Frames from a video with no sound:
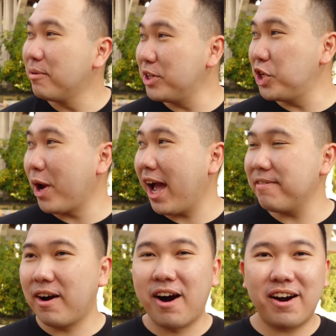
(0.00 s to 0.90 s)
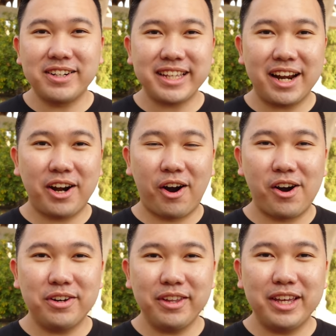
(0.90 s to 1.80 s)
We do have cars that are
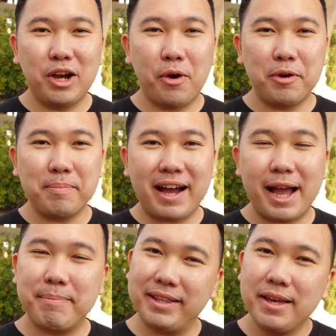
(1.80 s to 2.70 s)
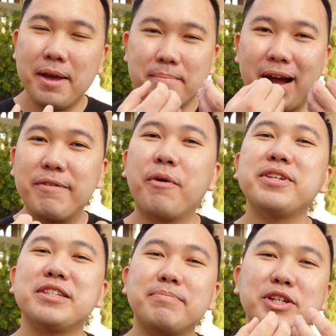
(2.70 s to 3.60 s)
currently going by, but my voice
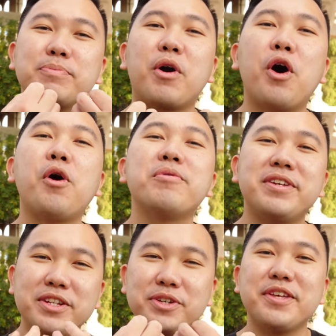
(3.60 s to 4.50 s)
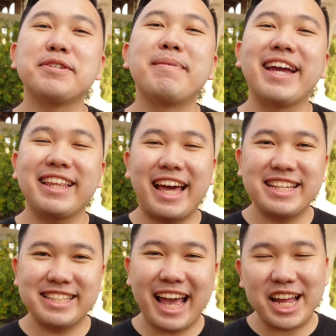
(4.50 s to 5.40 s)
is much more honed into this mic that is
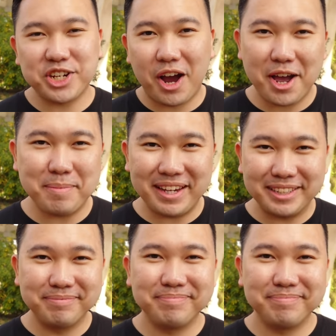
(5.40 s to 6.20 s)
attached on me.